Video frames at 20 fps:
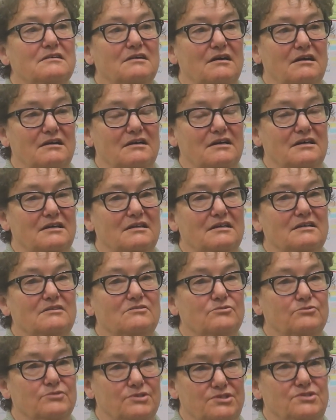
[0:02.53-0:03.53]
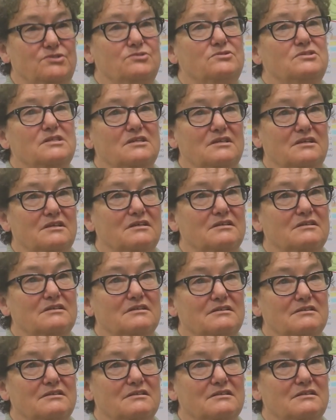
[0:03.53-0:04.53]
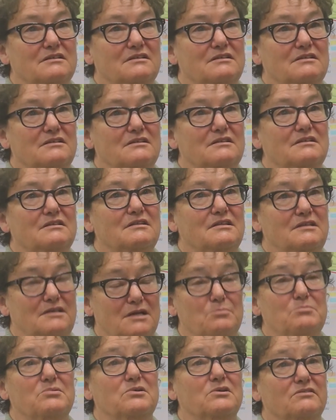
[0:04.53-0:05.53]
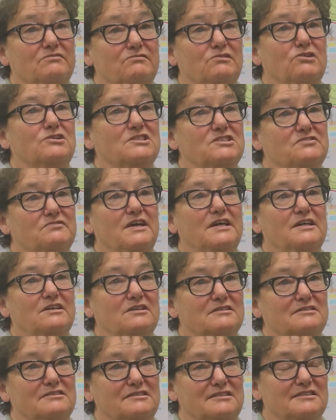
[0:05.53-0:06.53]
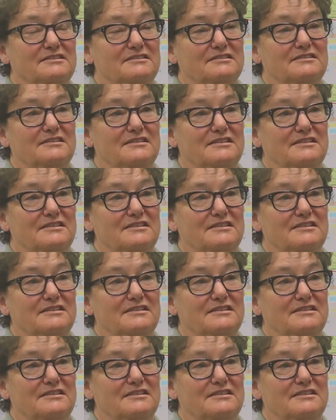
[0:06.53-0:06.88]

on reducing the number of large fires